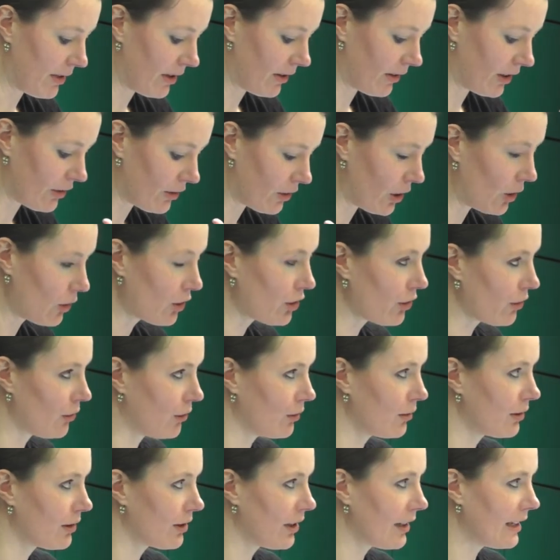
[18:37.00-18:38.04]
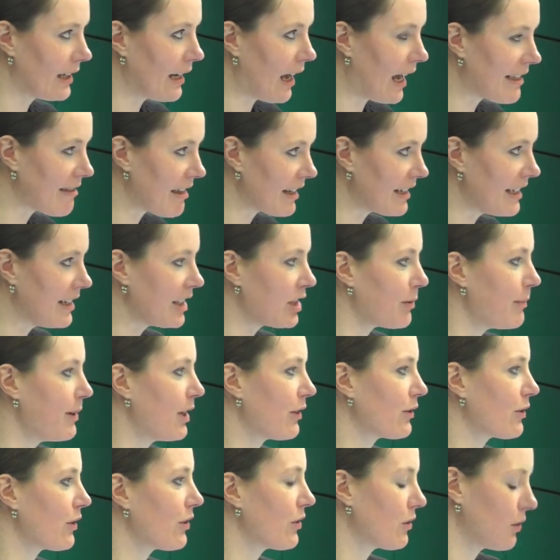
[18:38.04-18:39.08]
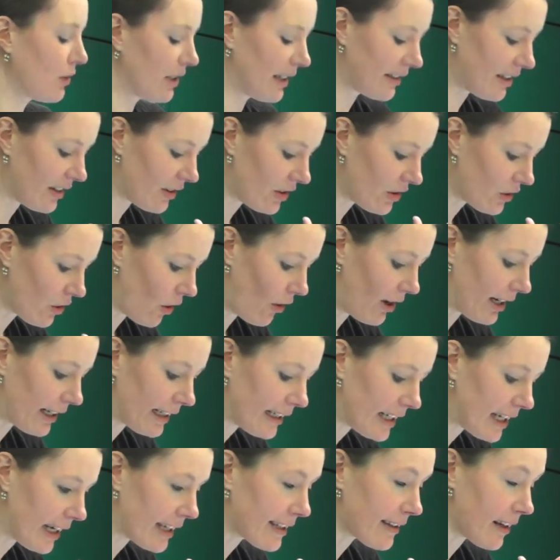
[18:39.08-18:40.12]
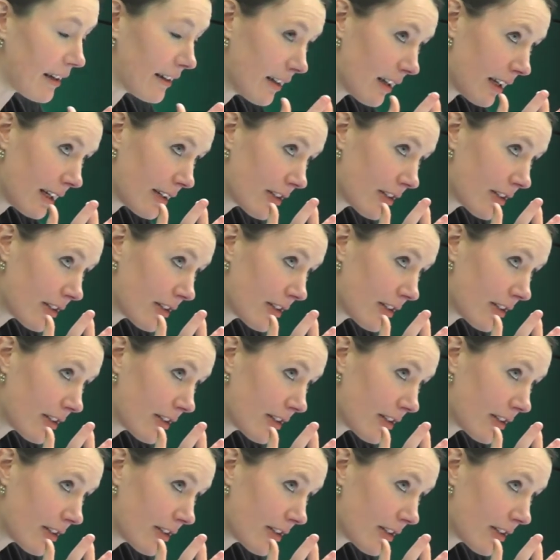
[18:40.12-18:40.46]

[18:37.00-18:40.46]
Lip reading: the social, I think, needs to be understood as a